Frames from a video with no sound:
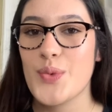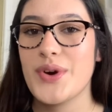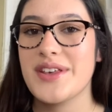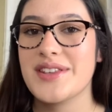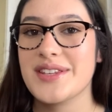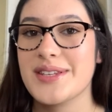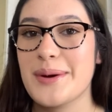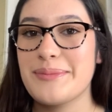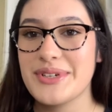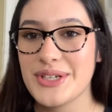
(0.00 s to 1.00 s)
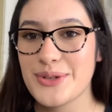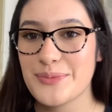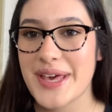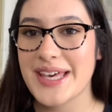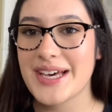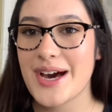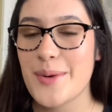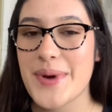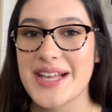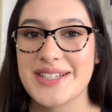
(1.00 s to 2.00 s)
with some new
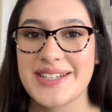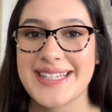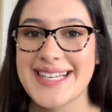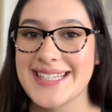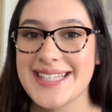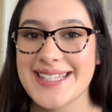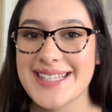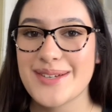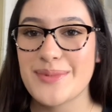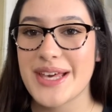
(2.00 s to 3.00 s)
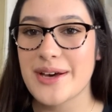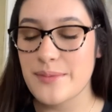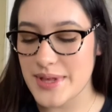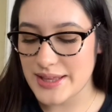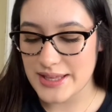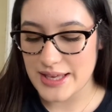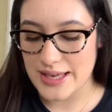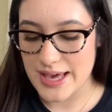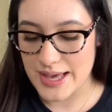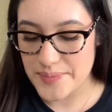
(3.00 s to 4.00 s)
makeup and just existing makeup that
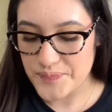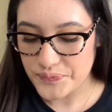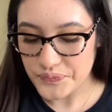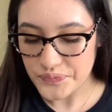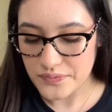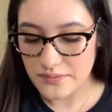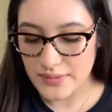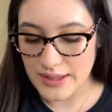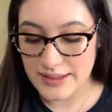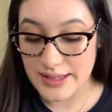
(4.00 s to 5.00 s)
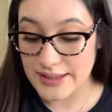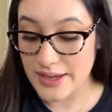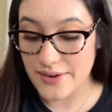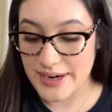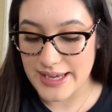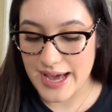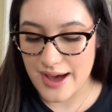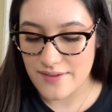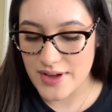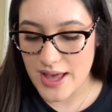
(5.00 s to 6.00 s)
they that they already
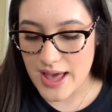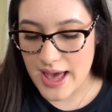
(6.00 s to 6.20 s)
have.